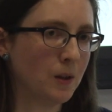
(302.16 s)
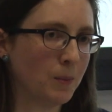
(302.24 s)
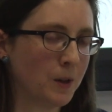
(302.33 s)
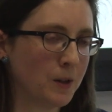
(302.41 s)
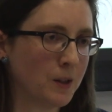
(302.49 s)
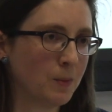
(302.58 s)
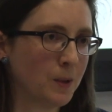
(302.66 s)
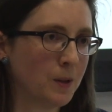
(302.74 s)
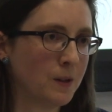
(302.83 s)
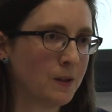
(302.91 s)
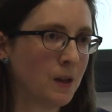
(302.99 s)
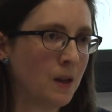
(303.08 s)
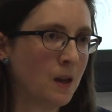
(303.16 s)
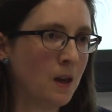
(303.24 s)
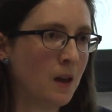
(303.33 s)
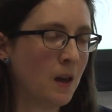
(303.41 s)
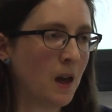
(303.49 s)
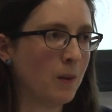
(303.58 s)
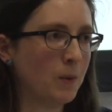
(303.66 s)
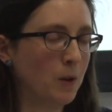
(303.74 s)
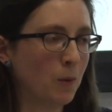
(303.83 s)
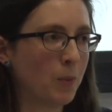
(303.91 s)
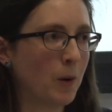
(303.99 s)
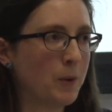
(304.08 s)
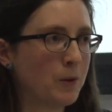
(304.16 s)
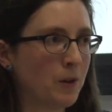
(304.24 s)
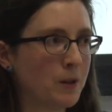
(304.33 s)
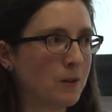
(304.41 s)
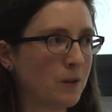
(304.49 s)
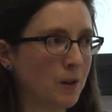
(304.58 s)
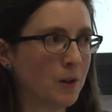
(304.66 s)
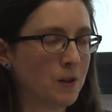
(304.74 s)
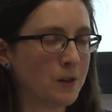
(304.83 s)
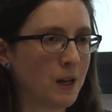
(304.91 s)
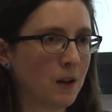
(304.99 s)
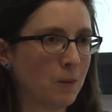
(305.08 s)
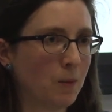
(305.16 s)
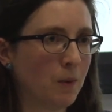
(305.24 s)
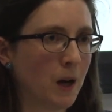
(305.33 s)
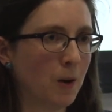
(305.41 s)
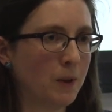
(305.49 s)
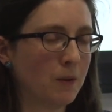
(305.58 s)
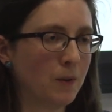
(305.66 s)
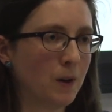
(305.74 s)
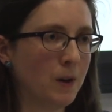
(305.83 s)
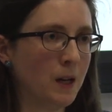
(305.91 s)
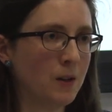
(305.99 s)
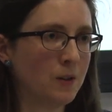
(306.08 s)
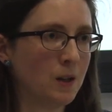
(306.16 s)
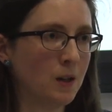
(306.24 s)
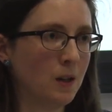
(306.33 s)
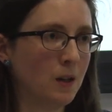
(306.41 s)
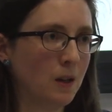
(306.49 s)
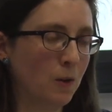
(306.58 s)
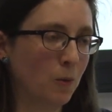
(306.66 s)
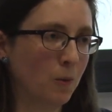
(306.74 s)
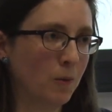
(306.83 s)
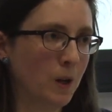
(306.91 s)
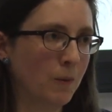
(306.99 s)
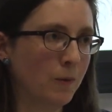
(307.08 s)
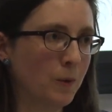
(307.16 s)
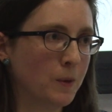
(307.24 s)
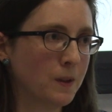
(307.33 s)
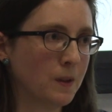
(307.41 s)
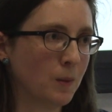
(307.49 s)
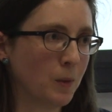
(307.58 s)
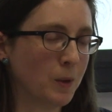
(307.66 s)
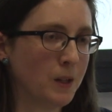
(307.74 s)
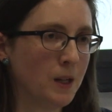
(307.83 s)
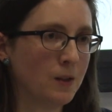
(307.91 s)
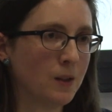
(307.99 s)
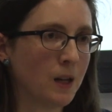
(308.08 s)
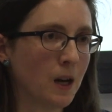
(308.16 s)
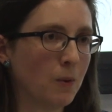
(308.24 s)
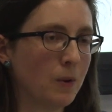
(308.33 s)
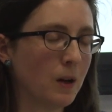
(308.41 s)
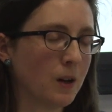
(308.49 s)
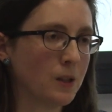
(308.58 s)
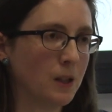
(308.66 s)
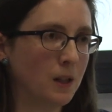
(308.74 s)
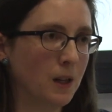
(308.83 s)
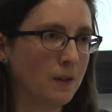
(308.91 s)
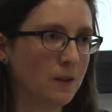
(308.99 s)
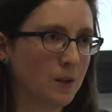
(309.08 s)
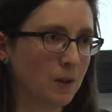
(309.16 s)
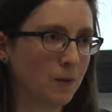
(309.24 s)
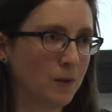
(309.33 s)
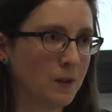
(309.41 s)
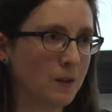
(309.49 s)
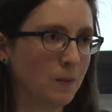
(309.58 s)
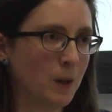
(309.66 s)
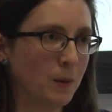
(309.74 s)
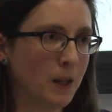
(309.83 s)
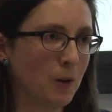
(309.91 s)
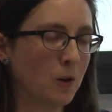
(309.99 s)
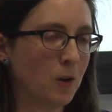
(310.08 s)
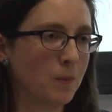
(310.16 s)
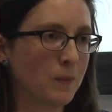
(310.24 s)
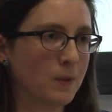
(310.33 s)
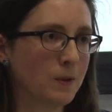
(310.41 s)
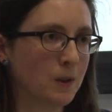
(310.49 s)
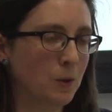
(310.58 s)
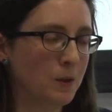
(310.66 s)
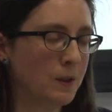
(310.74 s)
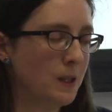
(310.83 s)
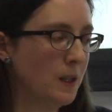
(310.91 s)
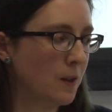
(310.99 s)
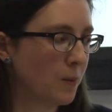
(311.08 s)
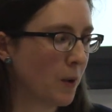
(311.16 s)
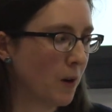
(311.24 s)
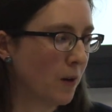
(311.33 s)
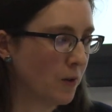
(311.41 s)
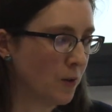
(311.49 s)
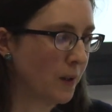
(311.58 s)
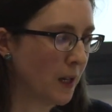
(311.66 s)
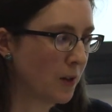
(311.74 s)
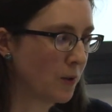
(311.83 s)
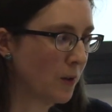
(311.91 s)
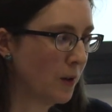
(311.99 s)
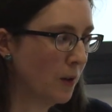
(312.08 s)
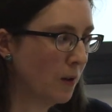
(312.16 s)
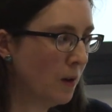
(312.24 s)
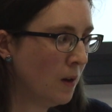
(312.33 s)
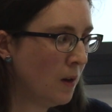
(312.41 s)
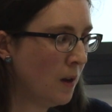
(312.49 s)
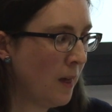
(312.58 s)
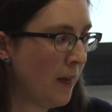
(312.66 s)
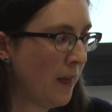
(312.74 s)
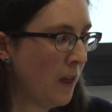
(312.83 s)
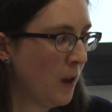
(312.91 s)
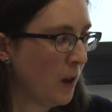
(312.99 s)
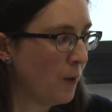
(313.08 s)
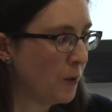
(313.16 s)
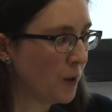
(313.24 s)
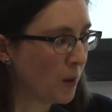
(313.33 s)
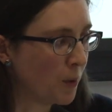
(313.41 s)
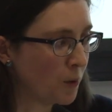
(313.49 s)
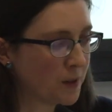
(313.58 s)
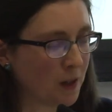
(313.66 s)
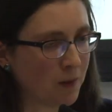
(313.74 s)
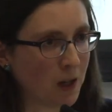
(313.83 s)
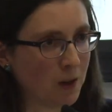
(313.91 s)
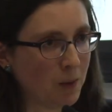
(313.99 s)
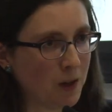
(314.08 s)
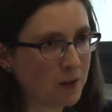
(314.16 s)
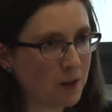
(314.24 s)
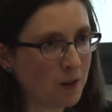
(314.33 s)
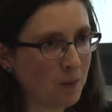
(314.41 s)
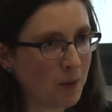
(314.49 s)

in participants, and you're probably trying to understand how that variation, influences implementation, how it actually leads to differences in maybe the outcomes you see during that trial. If you're doing a post-evaluation